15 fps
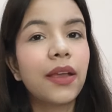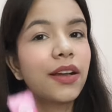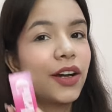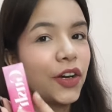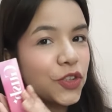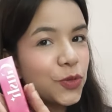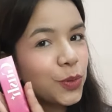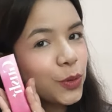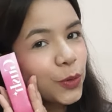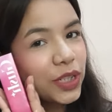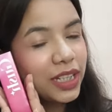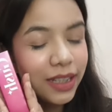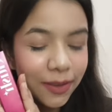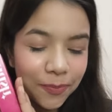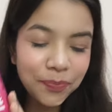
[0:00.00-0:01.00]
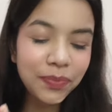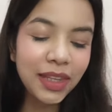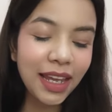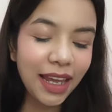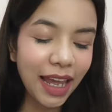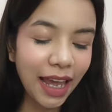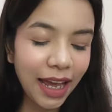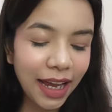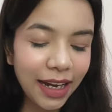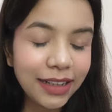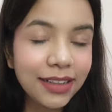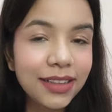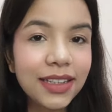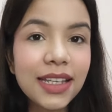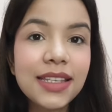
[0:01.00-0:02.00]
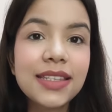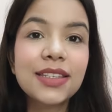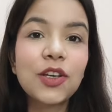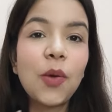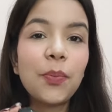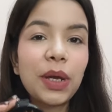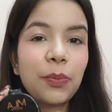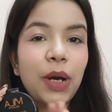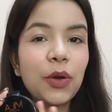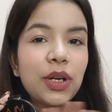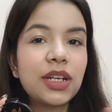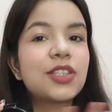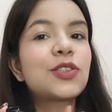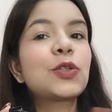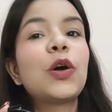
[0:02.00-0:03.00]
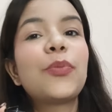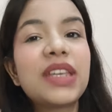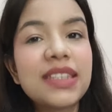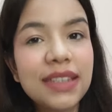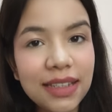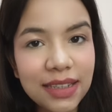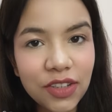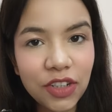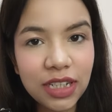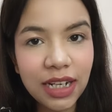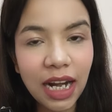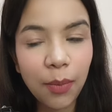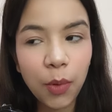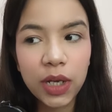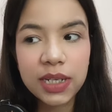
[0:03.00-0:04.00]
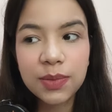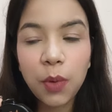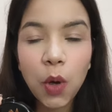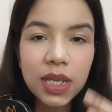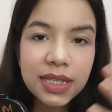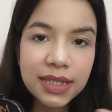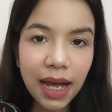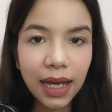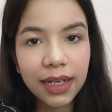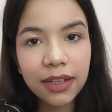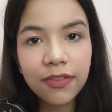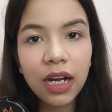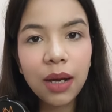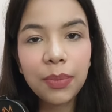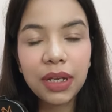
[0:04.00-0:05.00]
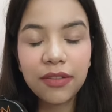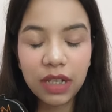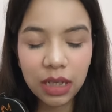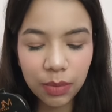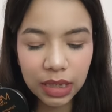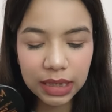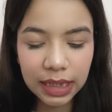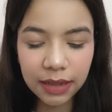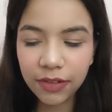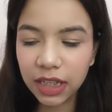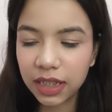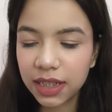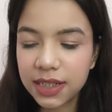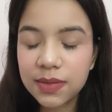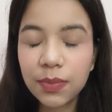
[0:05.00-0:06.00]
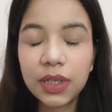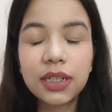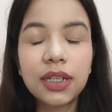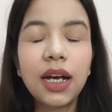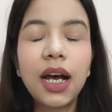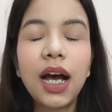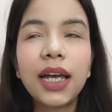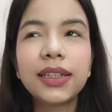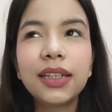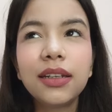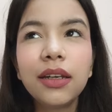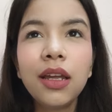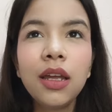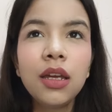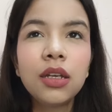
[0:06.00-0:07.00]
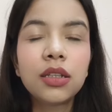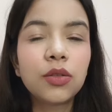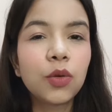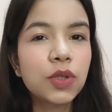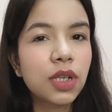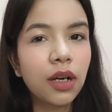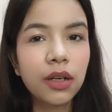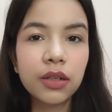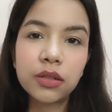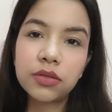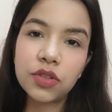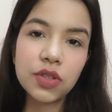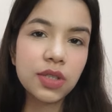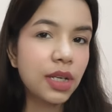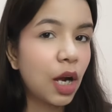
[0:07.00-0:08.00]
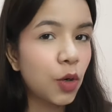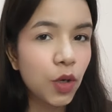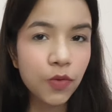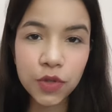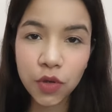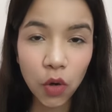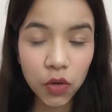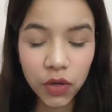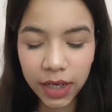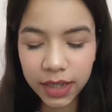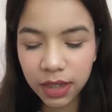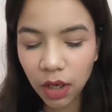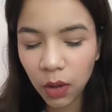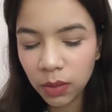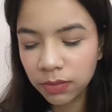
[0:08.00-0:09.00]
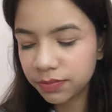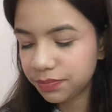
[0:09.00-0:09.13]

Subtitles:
Kush Beauty. And this compact powder is so amazing in 3 trial points. Bahut sare wahan pe available the variants, but I think those are just out of stock right now.